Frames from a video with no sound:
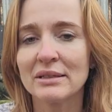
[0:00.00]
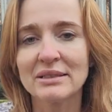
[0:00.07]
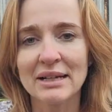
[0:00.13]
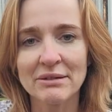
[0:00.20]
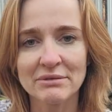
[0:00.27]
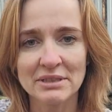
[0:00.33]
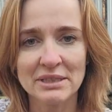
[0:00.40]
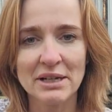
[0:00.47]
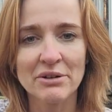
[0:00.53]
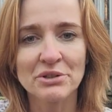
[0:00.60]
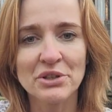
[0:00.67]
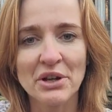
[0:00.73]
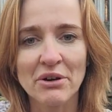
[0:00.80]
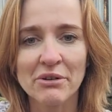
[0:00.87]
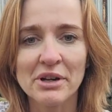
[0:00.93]
the downstairs
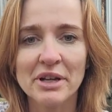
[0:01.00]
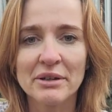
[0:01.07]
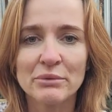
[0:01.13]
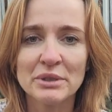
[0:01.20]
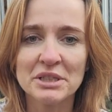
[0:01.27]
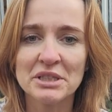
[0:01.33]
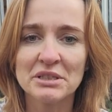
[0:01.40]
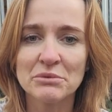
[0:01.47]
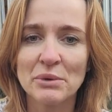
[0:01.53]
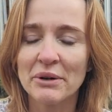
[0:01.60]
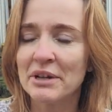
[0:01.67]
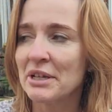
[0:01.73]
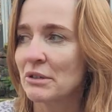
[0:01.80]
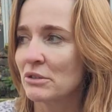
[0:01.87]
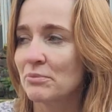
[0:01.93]
area, which is where
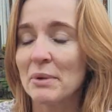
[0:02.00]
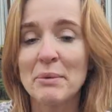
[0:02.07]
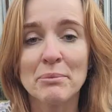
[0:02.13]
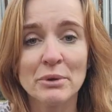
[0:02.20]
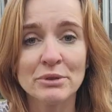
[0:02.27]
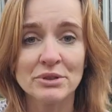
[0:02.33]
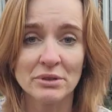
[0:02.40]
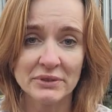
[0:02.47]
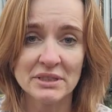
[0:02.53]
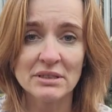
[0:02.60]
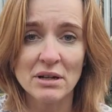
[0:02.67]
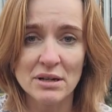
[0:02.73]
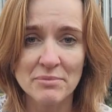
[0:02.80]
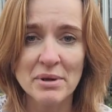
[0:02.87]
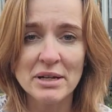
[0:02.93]
he'll spend most of his
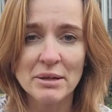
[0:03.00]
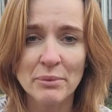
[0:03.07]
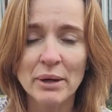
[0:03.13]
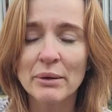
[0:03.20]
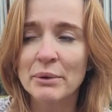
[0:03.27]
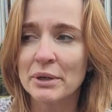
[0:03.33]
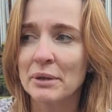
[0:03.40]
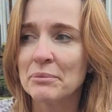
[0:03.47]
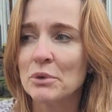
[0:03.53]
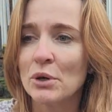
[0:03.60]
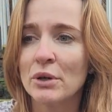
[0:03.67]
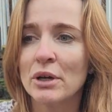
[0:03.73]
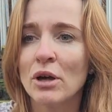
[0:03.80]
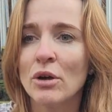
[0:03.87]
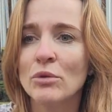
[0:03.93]
time anyway when I'm
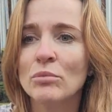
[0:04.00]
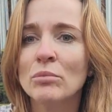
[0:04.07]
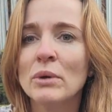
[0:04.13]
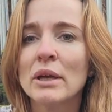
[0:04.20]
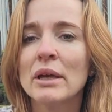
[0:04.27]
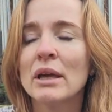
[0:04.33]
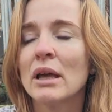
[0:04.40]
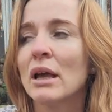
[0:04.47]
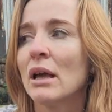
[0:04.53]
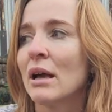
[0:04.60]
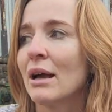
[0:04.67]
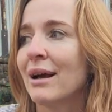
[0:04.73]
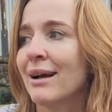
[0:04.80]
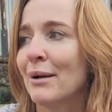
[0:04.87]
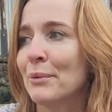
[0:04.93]
not at home.
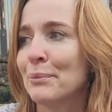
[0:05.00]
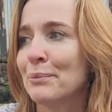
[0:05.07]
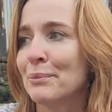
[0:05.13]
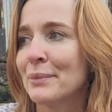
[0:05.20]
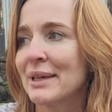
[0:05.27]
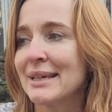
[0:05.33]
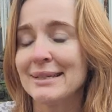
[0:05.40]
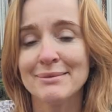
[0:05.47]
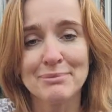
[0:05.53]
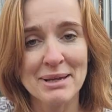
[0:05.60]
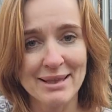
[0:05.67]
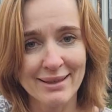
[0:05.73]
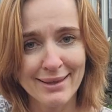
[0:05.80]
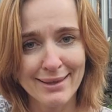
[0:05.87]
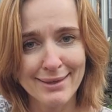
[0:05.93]
He's
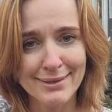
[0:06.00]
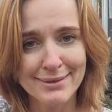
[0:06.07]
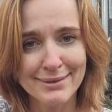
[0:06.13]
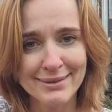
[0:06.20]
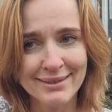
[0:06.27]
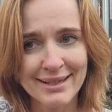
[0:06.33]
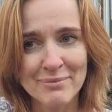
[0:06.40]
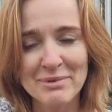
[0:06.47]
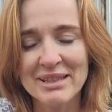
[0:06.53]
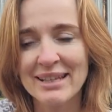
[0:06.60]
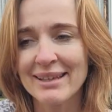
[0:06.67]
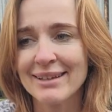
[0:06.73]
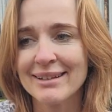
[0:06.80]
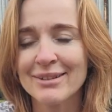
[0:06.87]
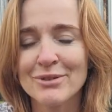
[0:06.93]
met the kitten. Him and the
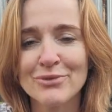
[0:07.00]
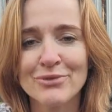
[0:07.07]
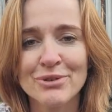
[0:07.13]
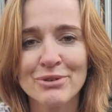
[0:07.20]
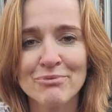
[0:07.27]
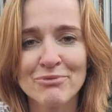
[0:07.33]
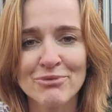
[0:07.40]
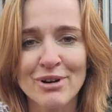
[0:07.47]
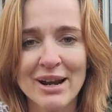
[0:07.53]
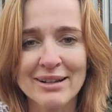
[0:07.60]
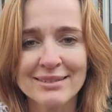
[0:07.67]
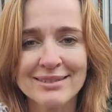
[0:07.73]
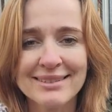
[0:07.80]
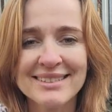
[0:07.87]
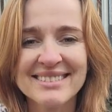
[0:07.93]
kitten are firm
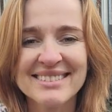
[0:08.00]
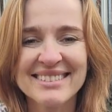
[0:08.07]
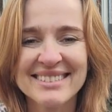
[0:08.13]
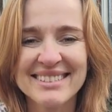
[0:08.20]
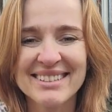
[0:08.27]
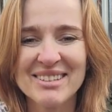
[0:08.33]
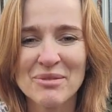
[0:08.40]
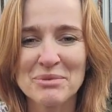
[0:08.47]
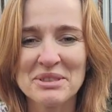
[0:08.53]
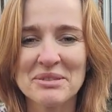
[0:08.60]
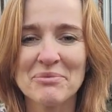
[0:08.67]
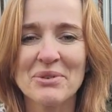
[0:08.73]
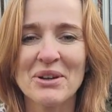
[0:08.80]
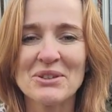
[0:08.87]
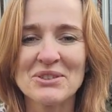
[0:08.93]
friends, so there'll be
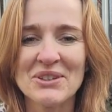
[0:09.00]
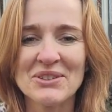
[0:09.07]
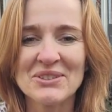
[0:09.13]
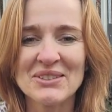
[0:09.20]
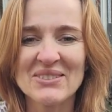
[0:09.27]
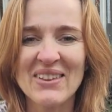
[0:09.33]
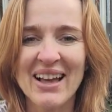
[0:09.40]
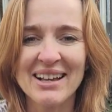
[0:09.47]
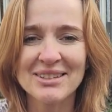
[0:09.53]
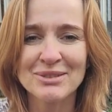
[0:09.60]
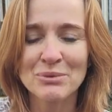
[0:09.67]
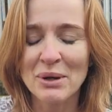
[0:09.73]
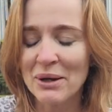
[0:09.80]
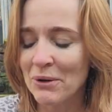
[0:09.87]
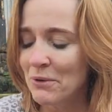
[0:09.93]
some photos of that
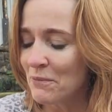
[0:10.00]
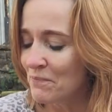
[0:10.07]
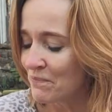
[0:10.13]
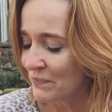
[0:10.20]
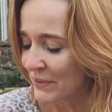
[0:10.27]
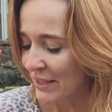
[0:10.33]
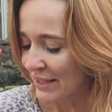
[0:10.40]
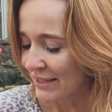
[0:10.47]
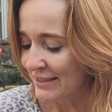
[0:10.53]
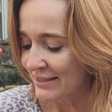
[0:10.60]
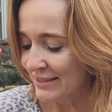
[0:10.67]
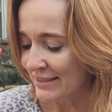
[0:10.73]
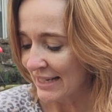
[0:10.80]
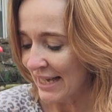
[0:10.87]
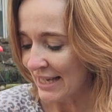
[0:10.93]
as well. And
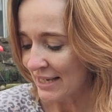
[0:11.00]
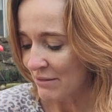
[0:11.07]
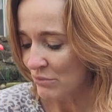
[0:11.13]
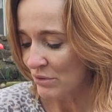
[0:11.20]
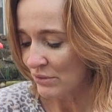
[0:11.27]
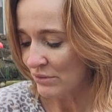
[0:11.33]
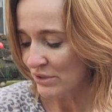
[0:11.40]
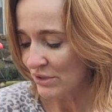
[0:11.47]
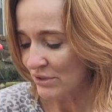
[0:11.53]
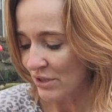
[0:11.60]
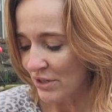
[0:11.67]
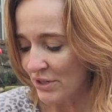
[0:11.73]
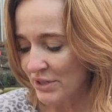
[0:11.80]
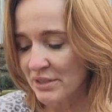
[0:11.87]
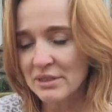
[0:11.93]
today we'll
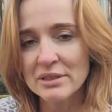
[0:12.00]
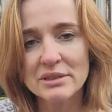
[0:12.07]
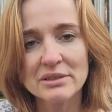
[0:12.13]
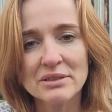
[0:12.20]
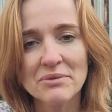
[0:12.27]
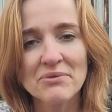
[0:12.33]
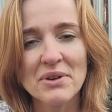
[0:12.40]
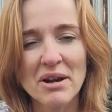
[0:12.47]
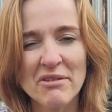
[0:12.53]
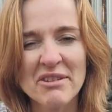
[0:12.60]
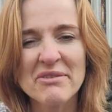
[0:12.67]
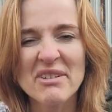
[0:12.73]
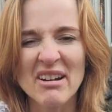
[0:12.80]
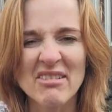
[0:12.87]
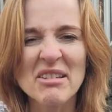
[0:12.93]
start some very,
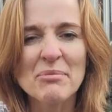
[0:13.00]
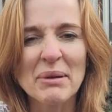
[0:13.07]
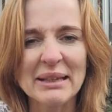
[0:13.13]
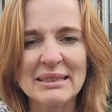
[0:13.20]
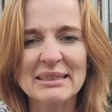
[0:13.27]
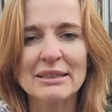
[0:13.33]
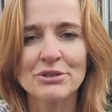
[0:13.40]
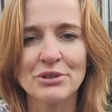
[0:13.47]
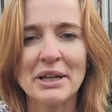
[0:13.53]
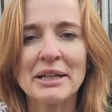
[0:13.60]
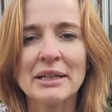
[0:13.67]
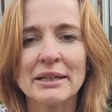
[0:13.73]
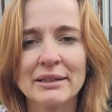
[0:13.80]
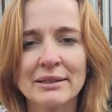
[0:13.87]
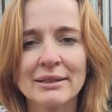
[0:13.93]
very basic
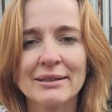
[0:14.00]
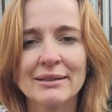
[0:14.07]
training,